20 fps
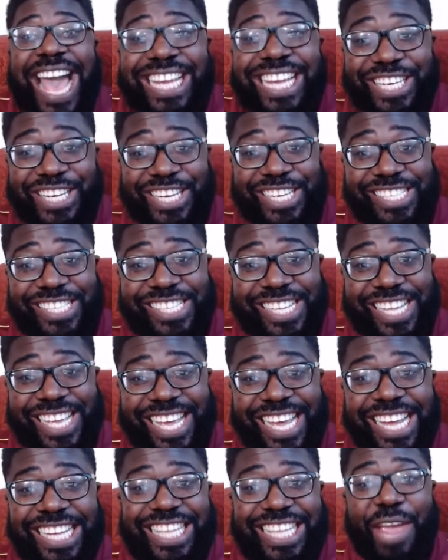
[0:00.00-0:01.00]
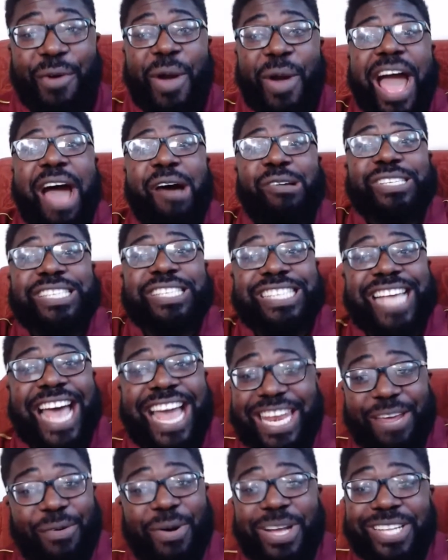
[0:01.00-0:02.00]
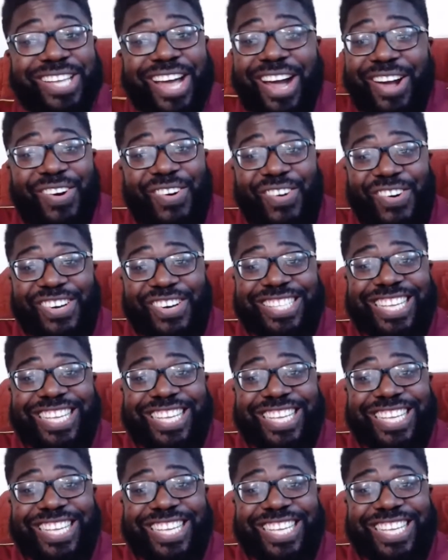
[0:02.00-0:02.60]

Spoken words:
did. It was a shock.